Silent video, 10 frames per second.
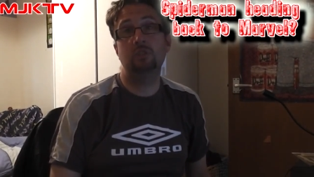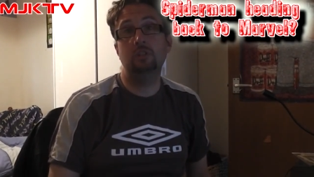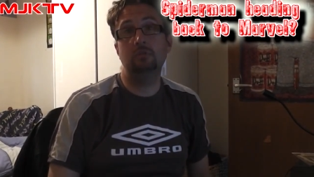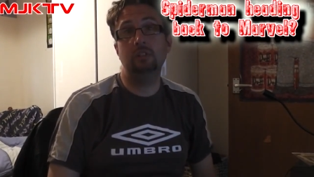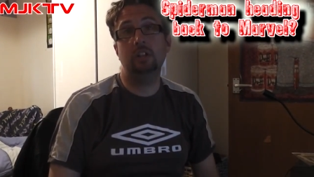
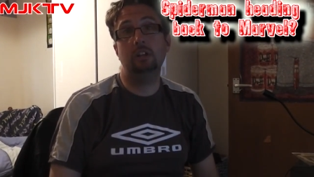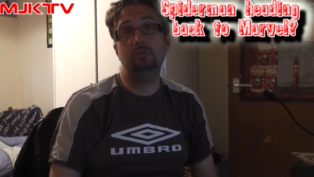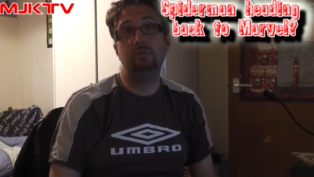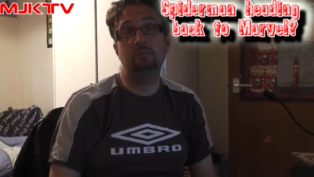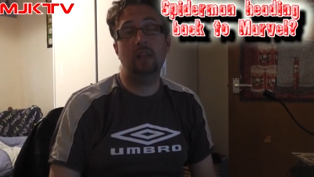
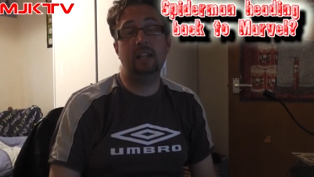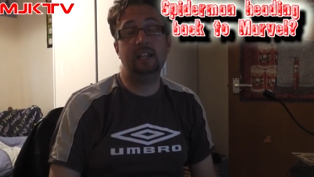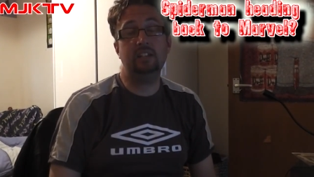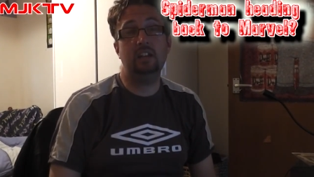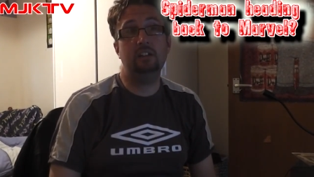I'd
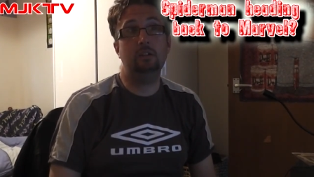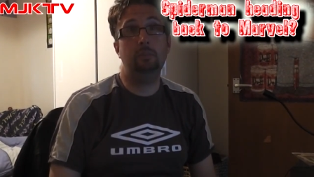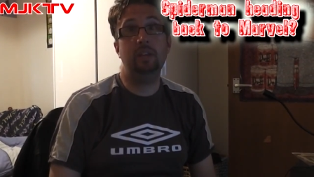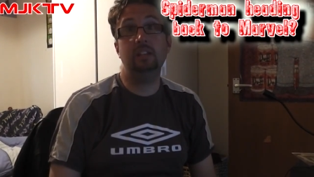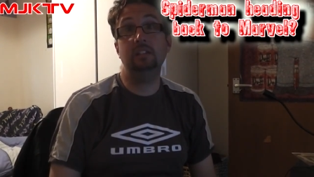like to hear your
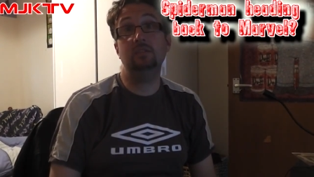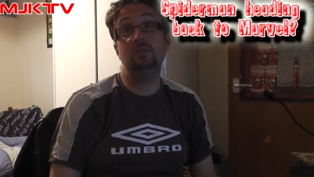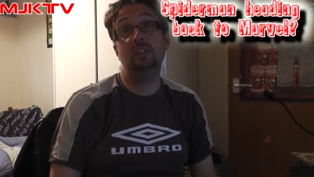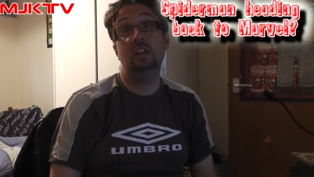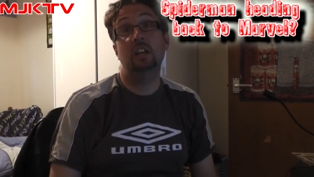
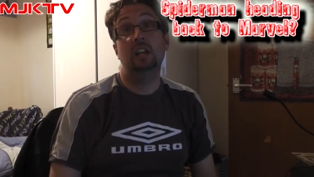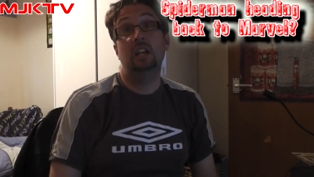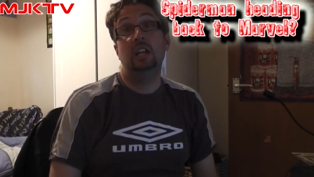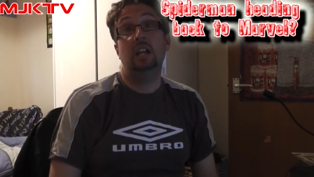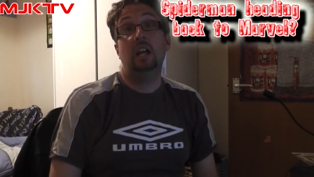opinions.
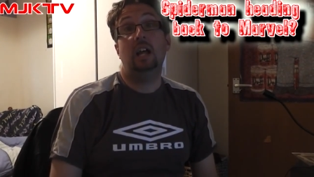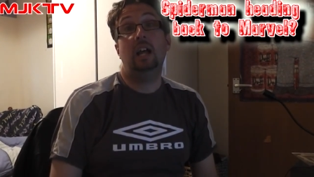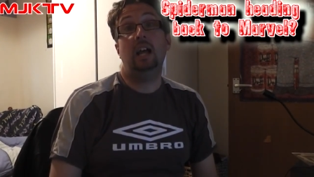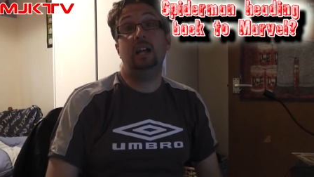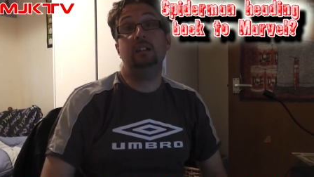
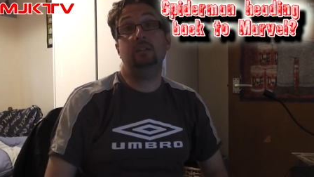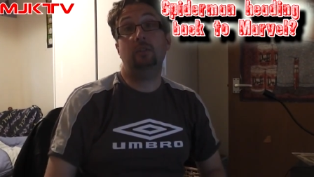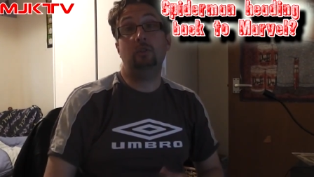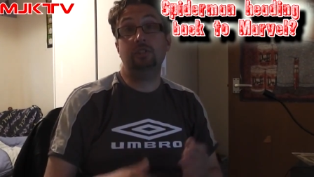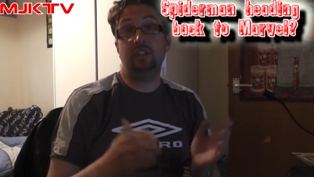And
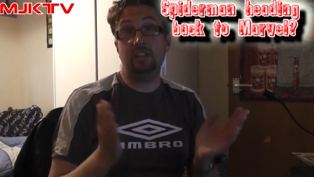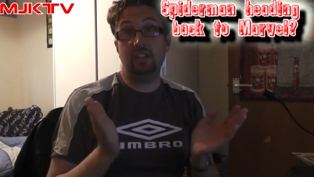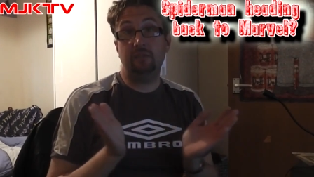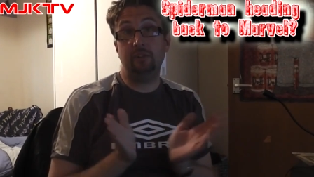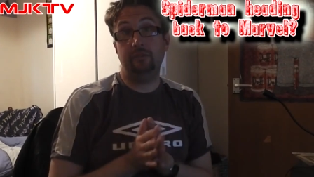of course, as
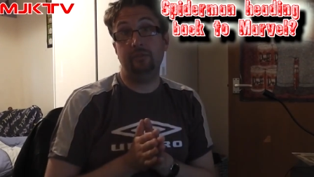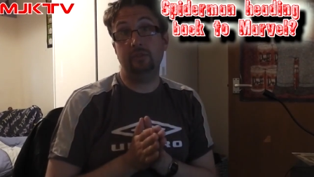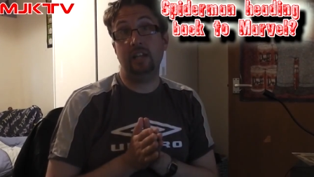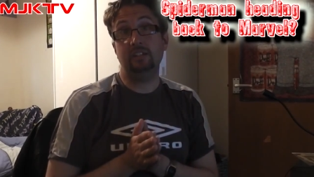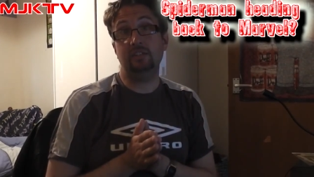ever, if
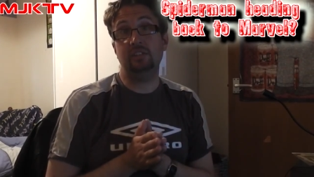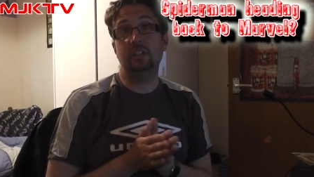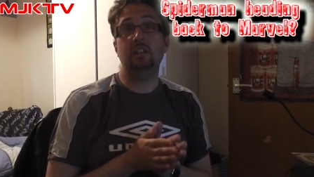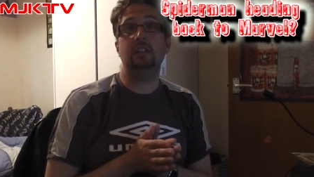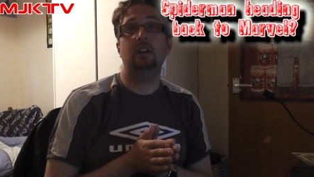you'd like to
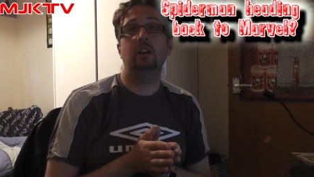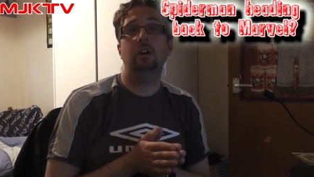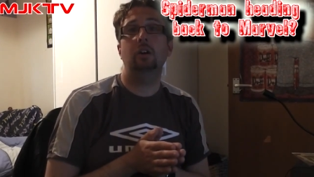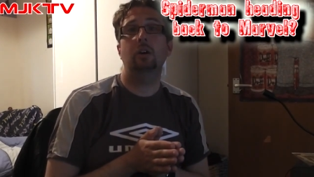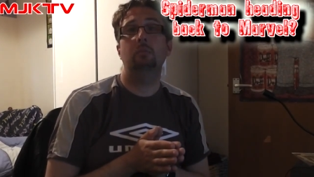see
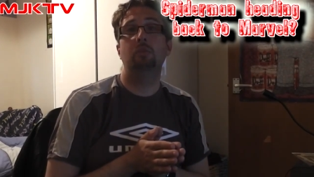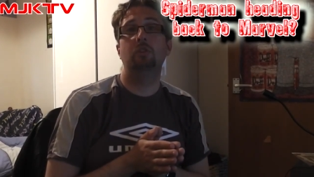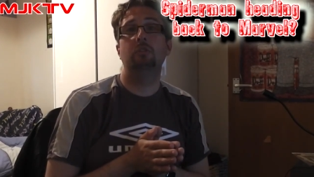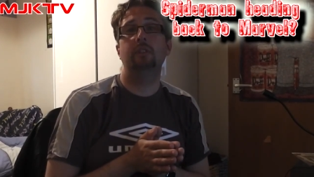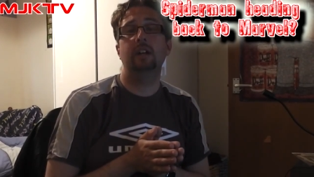
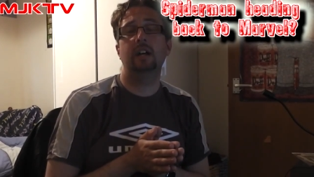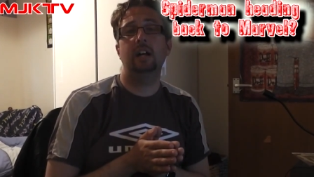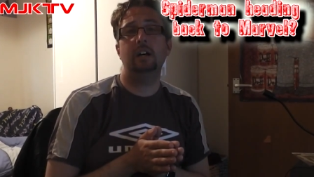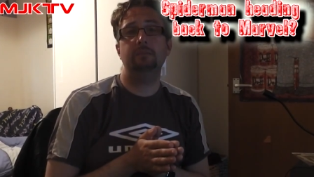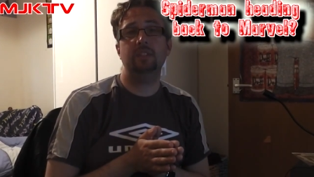more
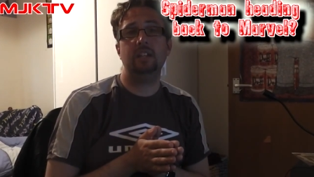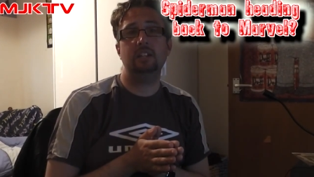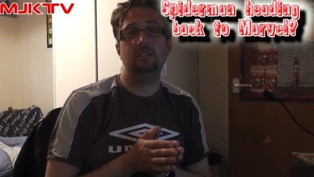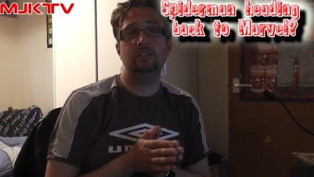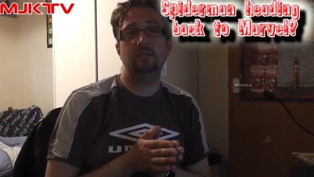
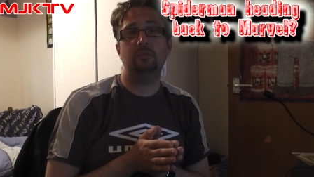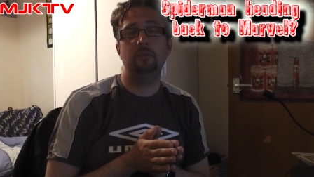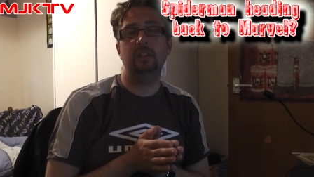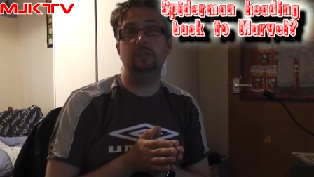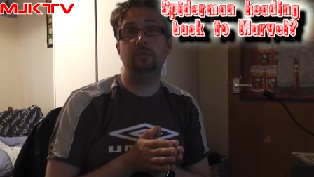updates
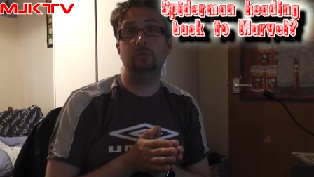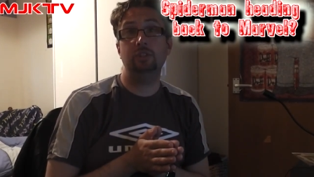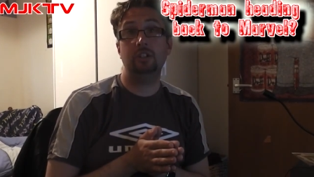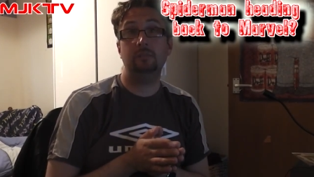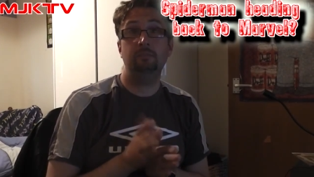from me in the
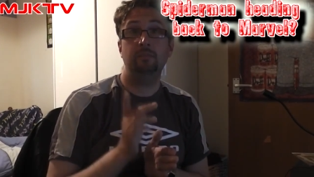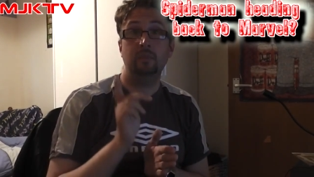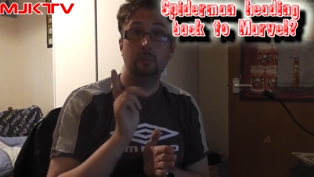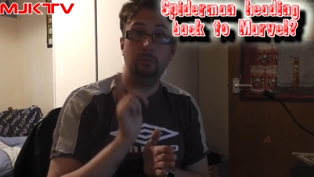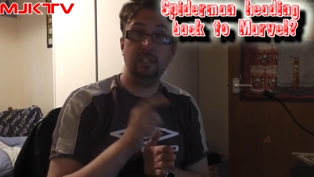future,
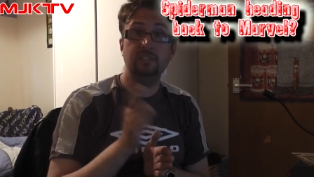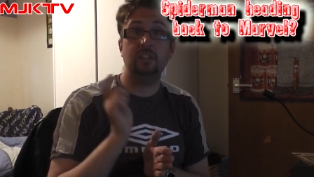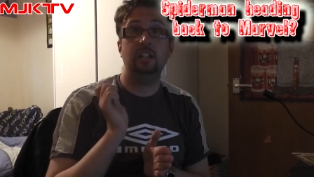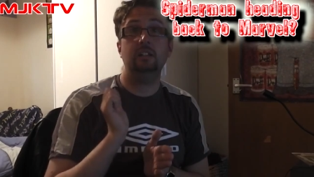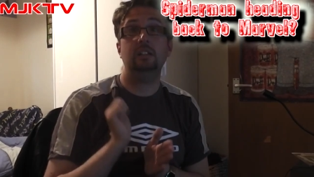please
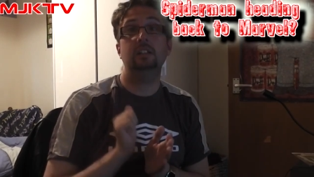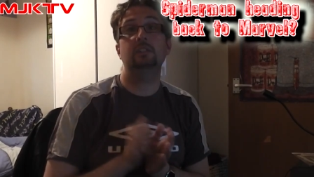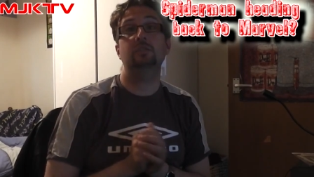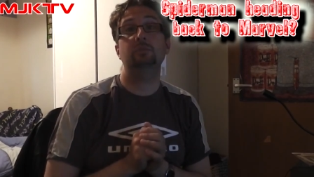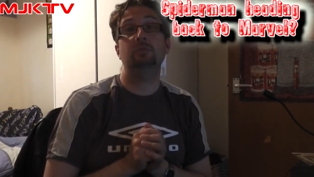click
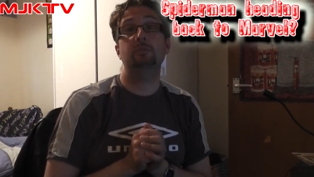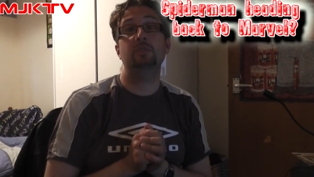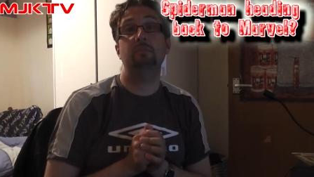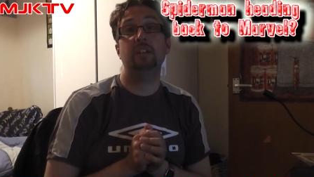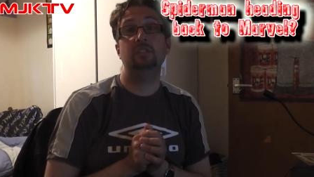the
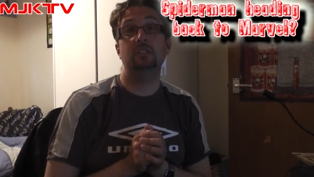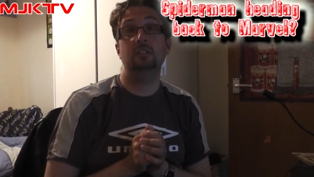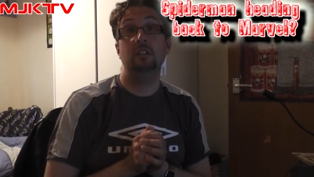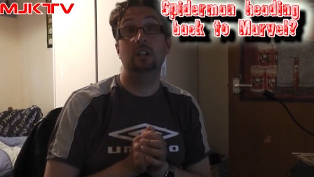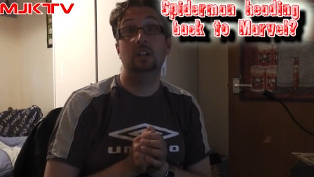subscription
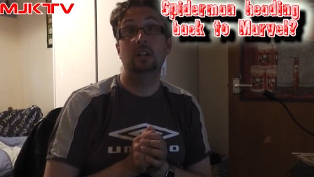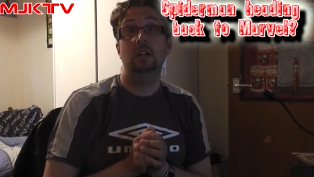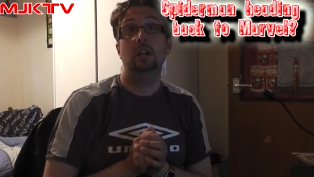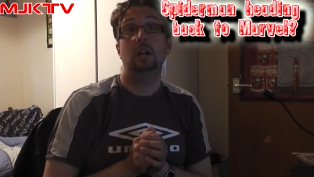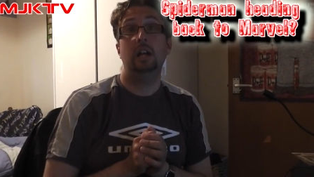button,
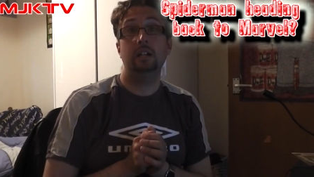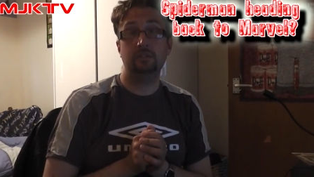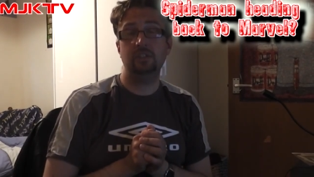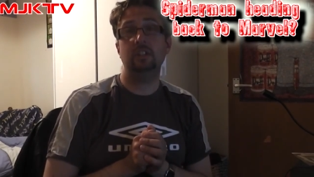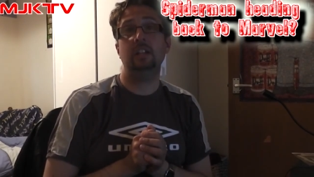and
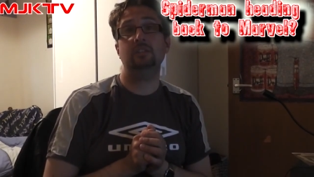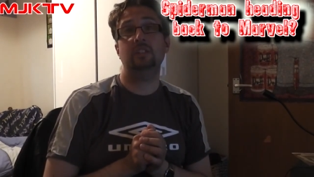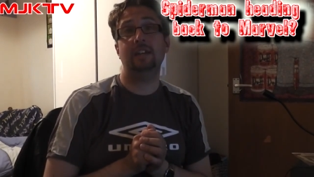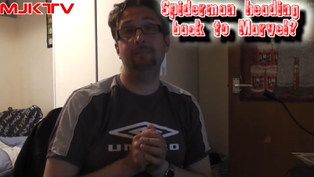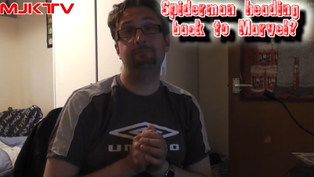I'll see you next
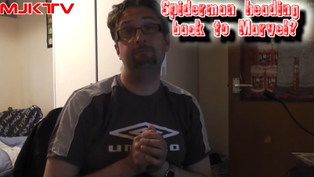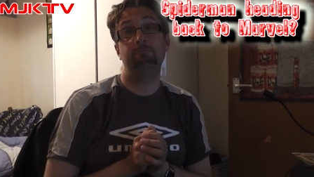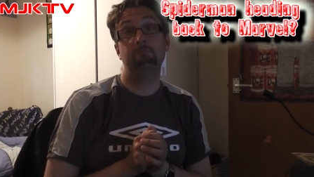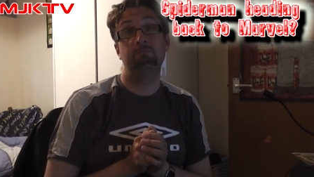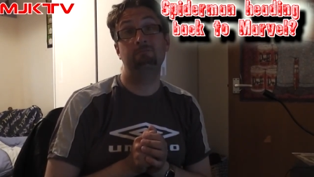time.
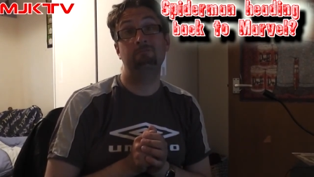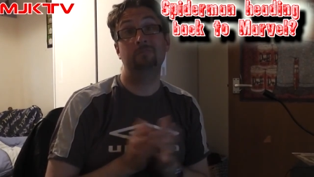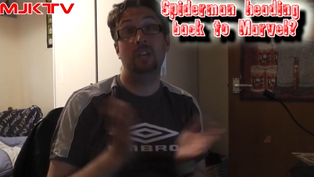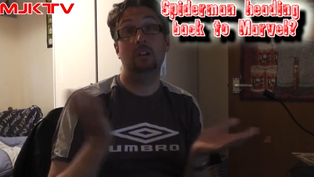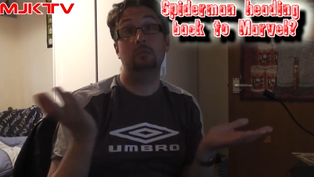
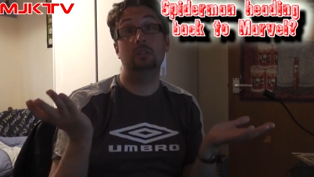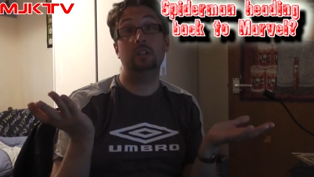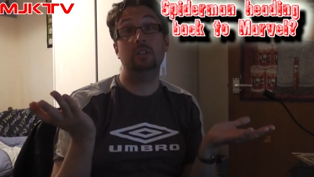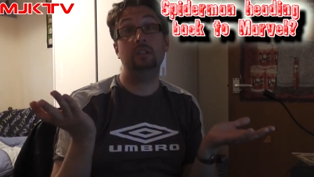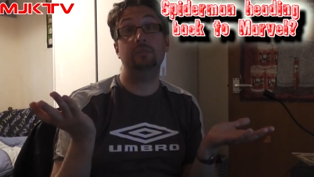What do
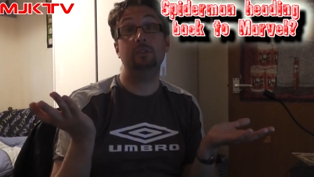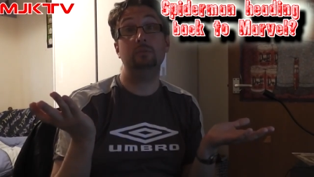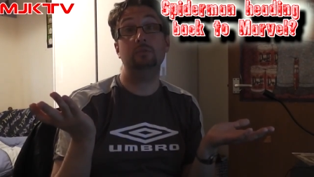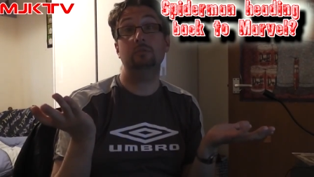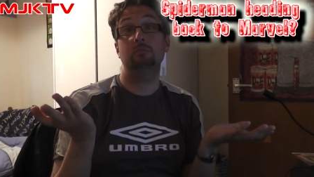you think,
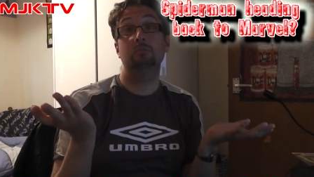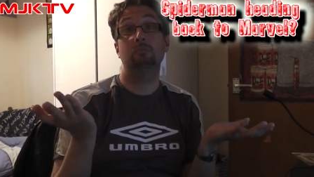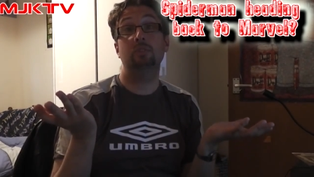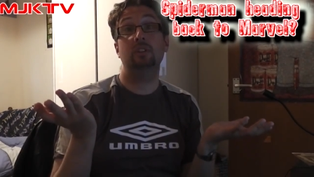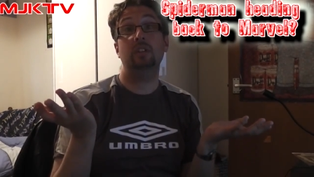folks?
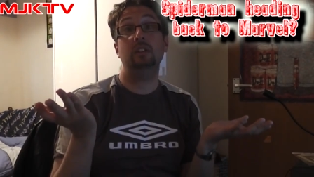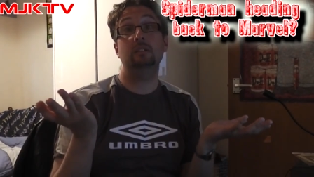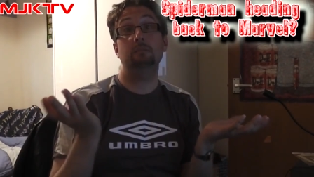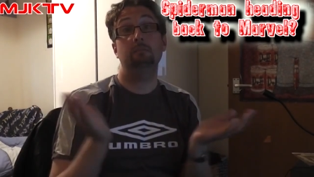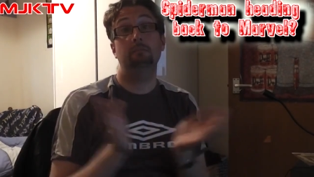What do you think?